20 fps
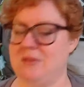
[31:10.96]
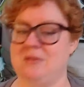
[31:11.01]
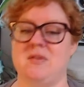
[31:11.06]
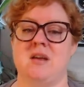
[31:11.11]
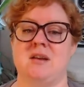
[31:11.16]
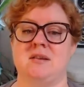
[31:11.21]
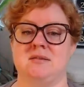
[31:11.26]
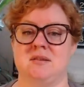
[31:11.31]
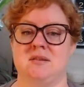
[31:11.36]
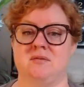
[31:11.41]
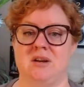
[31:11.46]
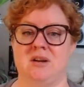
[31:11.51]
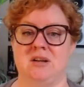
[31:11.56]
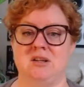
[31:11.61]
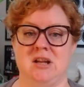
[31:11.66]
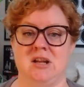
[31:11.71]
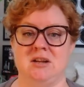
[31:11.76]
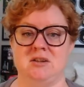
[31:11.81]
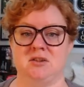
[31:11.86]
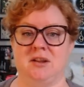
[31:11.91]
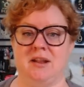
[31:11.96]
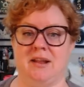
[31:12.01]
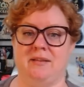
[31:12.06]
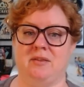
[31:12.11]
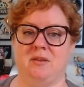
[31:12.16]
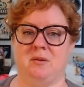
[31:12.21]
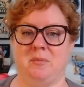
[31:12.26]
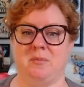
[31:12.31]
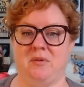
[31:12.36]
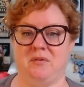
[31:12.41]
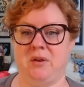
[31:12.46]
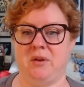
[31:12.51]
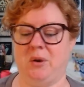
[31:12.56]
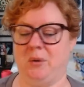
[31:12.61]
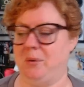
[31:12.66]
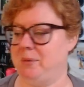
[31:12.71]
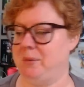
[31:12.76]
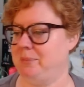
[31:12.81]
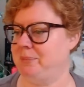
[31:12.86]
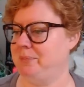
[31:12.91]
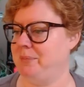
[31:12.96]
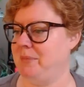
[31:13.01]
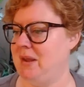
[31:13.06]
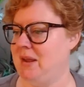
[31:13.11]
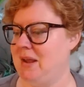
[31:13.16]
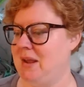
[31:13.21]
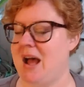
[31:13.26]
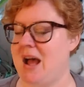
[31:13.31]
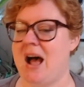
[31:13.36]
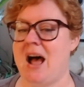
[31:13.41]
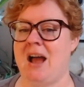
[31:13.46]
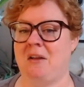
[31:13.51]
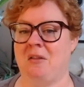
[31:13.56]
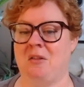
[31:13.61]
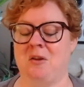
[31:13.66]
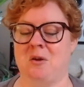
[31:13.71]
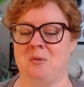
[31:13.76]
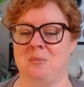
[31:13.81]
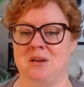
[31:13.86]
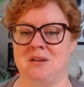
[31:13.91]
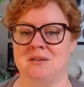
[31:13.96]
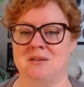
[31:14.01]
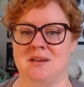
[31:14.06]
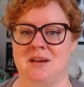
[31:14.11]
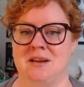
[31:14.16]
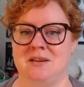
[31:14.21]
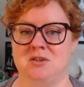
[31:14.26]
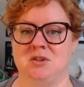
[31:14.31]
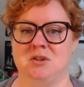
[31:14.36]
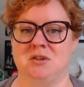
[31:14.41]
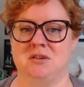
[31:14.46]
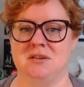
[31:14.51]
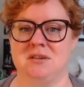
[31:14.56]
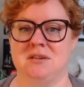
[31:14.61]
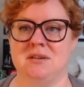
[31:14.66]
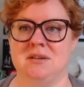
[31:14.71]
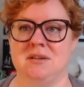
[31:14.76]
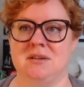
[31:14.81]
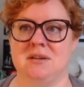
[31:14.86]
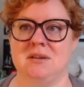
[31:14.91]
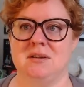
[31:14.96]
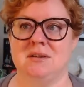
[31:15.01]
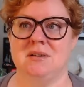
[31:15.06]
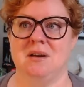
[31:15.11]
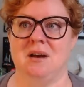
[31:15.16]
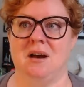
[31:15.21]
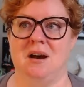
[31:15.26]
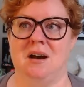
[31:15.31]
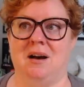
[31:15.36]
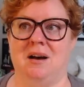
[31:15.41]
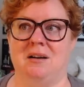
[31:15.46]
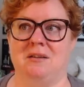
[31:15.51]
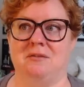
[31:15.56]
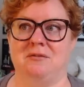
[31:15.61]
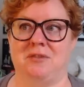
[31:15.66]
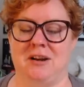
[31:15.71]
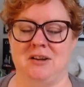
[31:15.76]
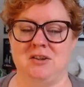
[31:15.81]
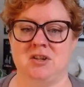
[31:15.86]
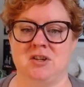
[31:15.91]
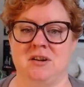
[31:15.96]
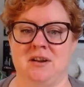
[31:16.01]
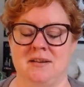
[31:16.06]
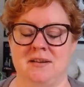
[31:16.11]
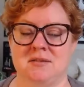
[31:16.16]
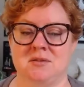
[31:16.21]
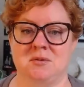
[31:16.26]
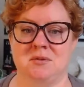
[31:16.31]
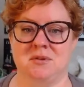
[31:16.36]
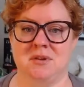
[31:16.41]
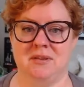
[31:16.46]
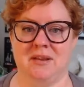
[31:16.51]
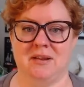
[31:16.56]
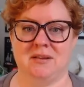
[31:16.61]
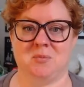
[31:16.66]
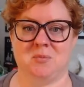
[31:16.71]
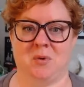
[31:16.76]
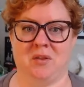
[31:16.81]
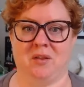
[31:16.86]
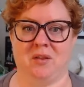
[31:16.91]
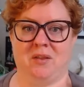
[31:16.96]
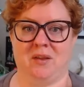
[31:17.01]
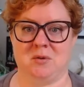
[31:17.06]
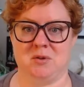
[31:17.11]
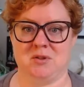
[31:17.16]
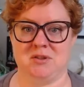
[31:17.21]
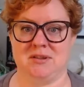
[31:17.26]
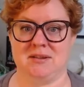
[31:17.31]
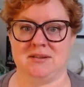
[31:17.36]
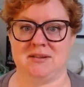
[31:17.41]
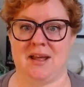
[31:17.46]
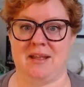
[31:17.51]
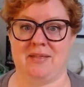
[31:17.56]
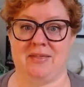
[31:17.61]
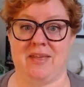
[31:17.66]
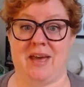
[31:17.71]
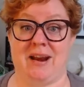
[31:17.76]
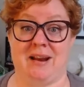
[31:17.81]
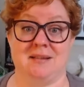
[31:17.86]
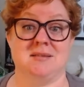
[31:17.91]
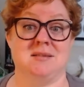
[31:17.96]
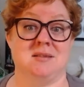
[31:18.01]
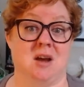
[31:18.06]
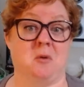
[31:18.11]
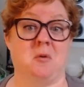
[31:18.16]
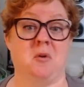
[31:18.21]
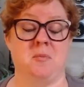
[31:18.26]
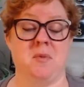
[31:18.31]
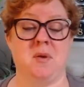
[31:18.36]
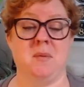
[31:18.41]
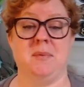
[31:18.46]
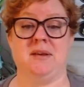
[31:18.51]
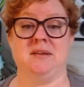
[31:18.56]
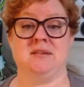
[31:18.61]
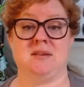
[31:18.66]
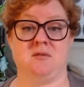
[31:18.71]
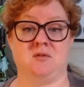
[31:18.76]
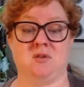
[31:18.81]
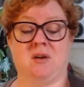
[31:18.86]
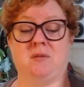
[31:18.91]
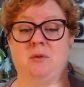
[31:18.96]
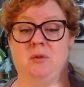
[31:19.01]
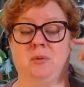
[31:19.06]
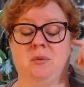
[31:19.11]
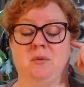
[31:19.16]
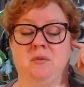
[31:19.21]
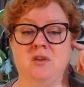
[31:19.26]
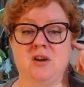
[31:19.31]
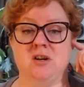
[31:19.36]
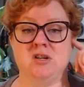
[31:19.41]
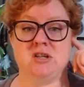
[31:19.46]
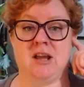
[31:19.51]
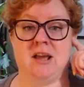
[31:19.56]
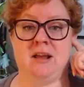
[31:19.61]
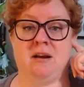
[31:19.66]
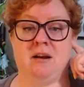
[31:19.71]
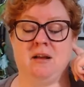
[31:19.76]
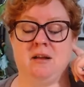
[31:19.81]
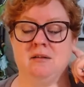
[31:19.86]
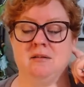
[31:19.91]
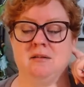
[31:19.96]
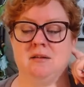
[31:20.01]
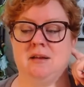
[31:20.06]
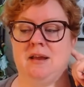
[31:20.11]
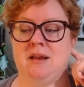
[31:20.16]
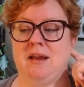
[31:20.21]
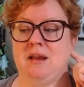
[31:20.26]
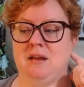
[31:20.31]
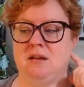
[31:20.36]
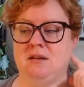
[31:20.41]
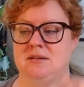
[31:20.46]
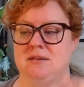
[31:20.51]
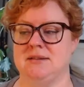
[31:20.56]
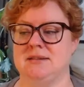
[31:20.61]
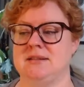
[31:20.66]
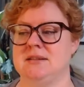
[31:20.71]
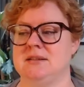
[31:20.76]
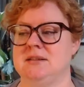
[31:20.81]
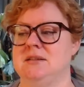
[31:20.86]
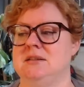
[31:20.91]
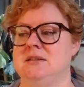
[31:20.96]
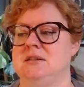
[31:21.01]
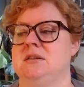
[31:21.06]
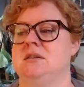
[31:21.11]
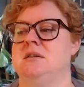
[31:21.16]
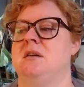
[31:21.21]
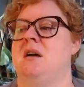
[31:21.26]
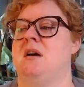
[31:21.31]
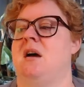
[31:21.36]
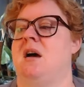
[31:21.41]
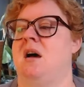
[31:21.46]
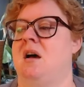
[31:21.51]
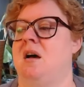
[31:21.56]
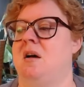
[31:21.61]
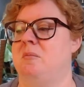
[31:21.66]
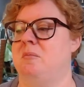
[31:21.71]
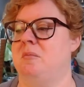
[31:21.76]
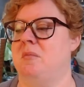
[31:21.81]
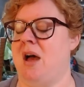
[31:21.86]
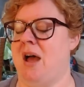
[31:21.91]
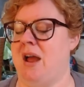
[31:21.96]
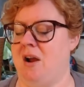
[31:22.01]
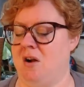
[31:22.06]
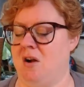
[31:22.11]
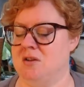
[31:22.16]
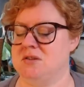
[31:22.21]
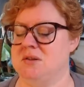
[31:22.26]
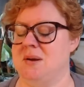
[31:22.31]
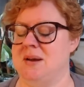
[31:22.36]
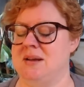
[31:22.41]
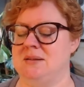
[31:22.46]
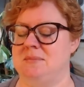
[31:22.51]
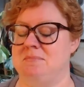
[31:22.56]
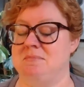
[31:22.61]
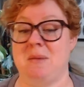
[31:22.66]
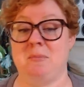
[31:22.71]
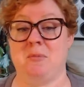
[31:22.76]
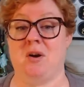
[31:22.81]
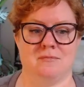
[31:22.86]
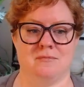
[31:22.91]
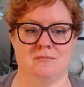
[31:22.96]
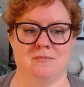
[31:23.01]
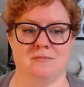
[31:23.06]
That is the French national anthem, if you don't. I only know because I took French in high school, and that's one of the languages that has stuck with me because I've traveled through French Canada, and I also had to memorize.